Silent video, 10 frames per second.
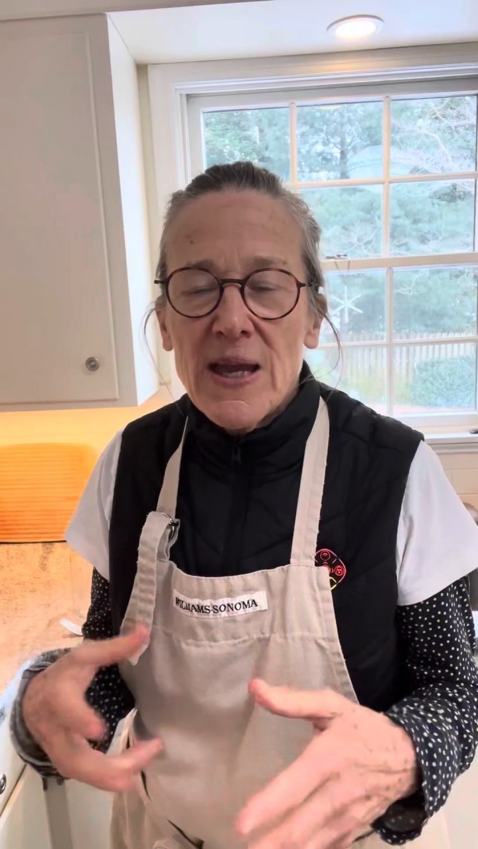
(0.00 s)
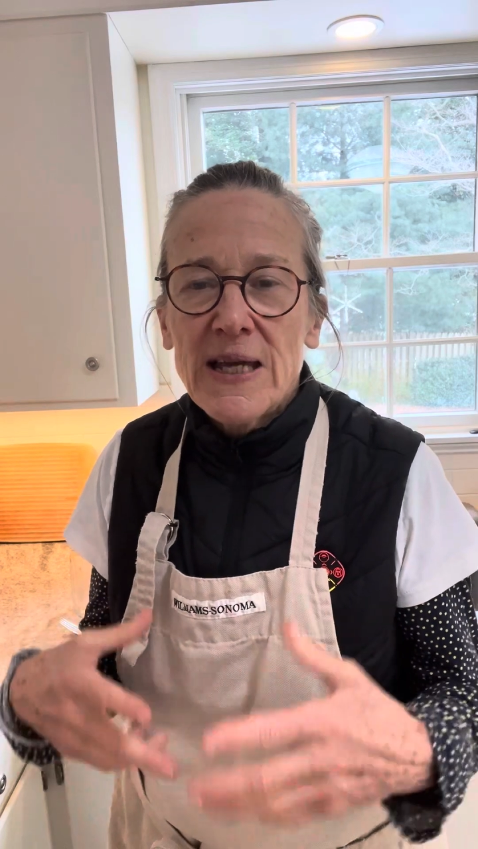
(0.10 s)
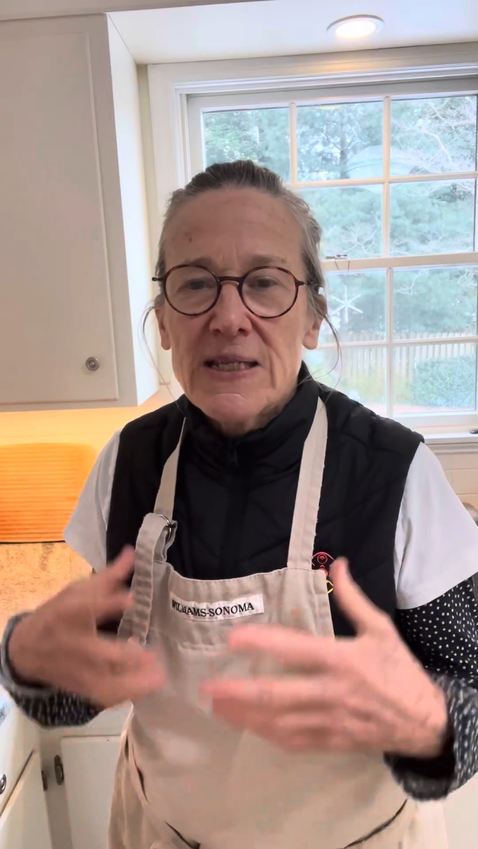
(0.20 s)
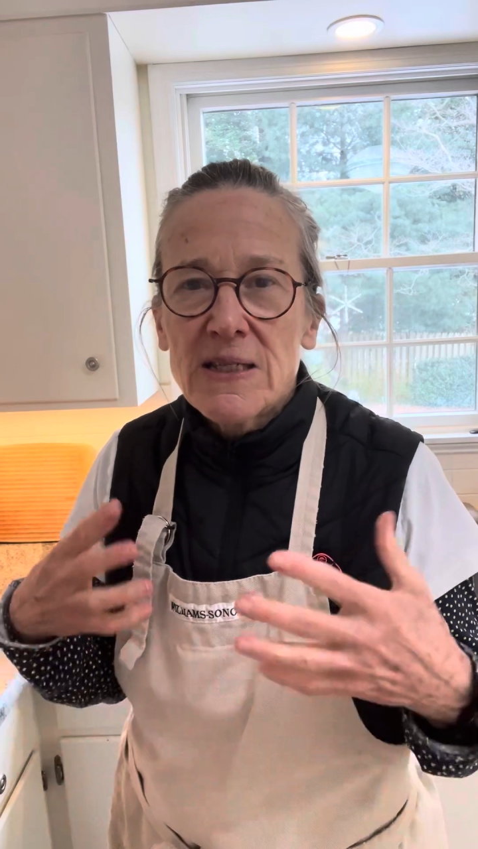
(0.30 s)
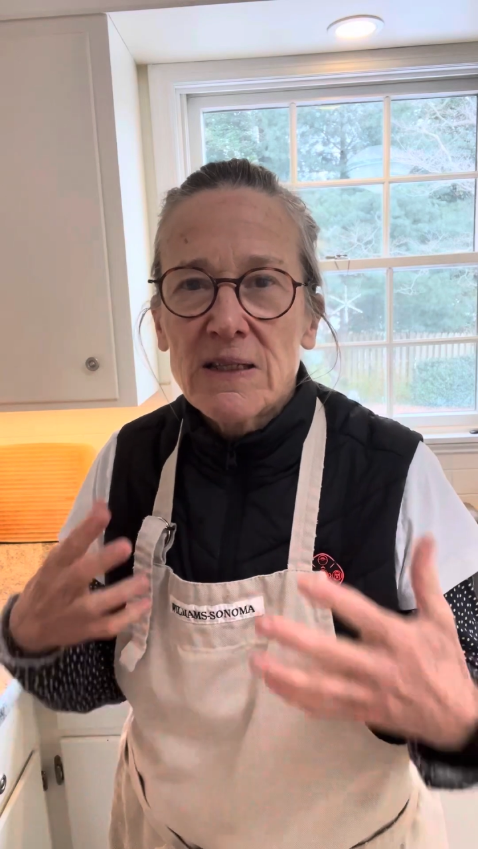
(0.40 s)

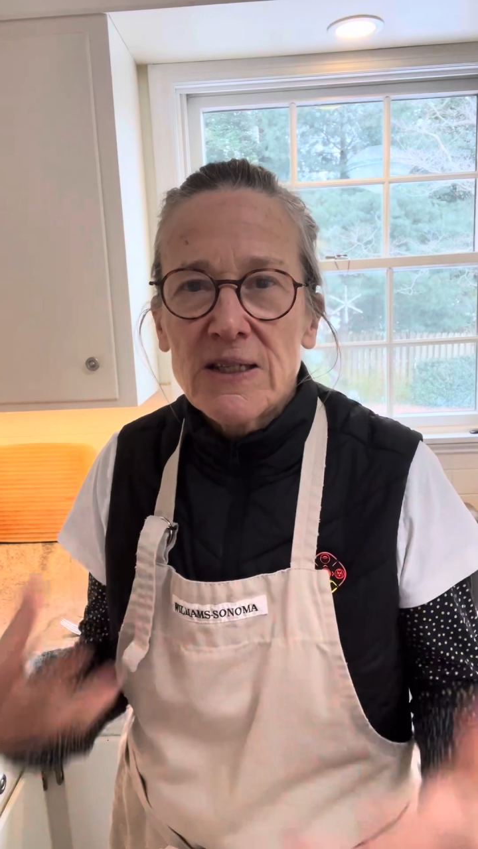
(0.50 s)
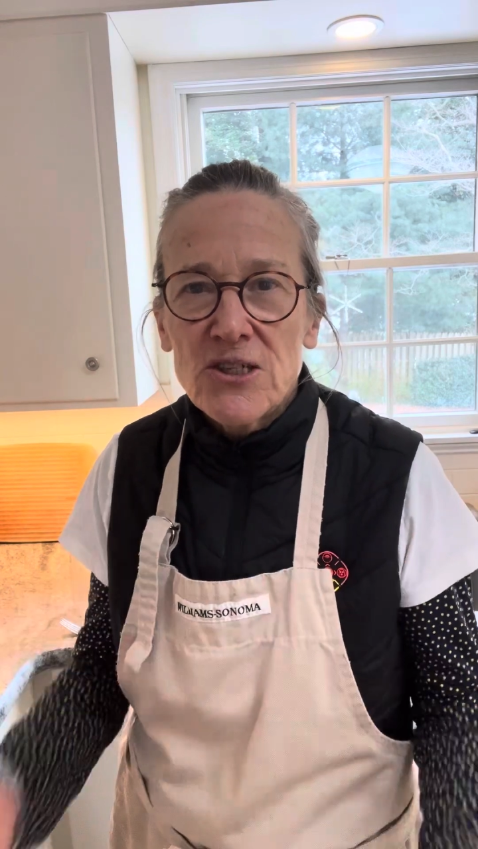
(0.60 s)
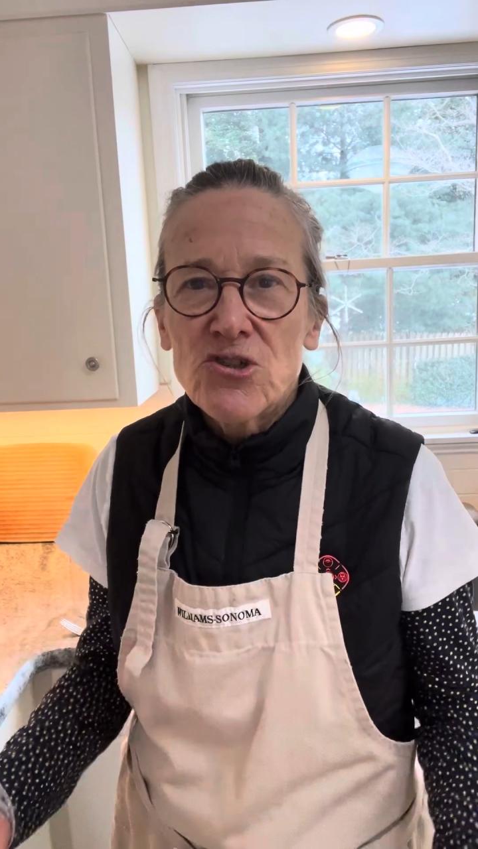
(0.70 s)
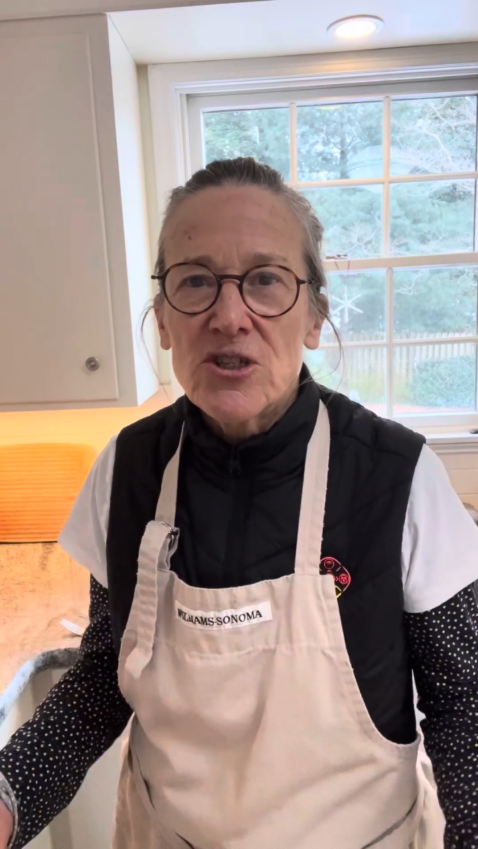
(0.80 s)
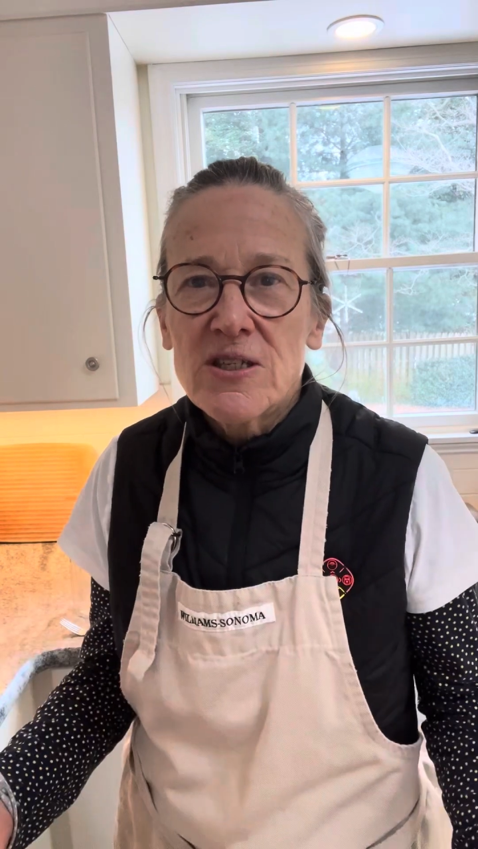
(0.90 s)
and
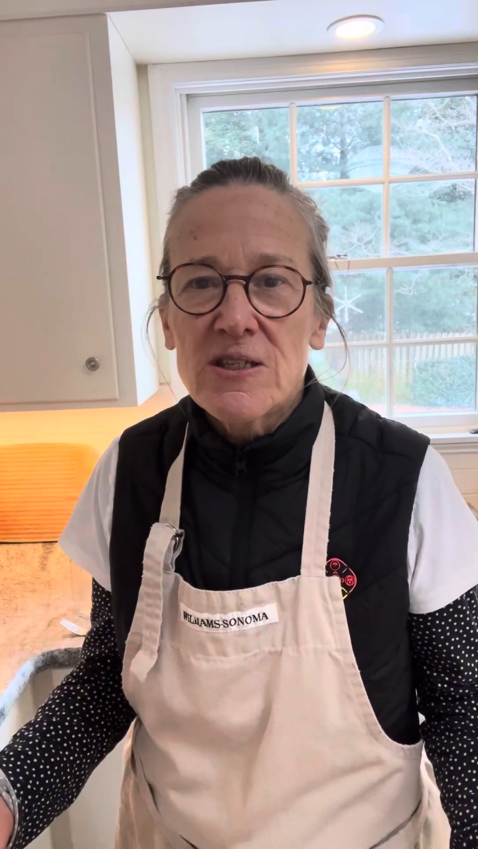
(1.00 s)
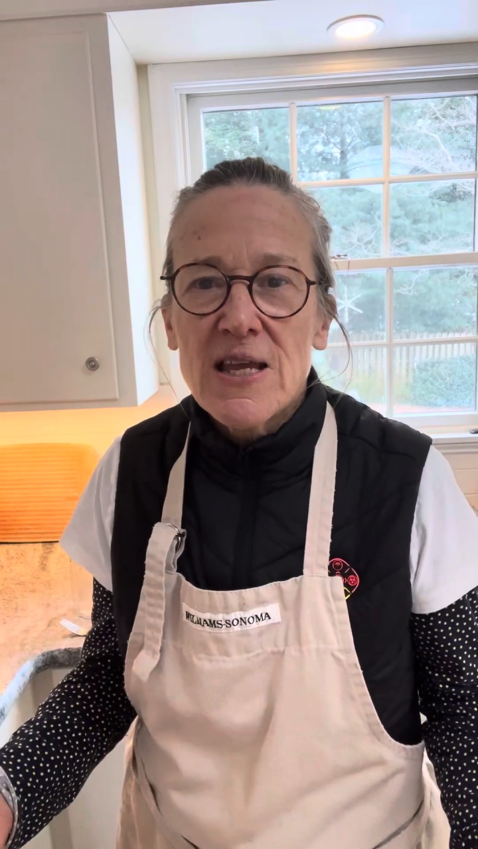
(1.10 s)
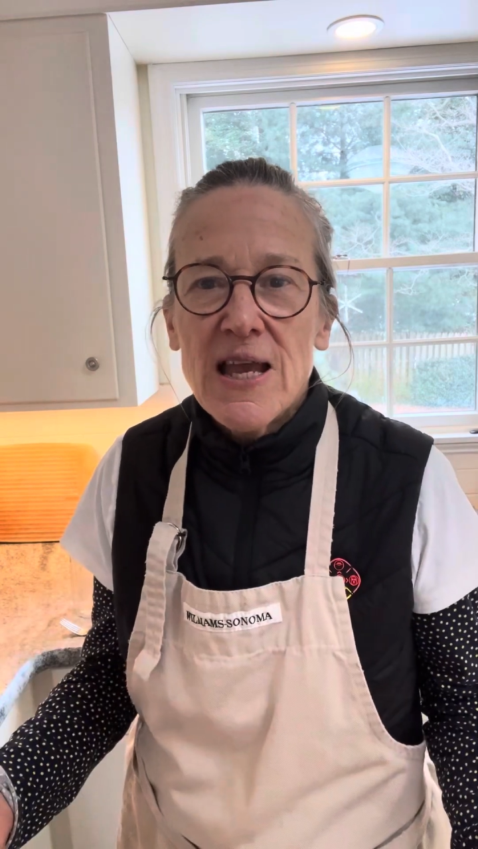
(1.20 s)
delicious.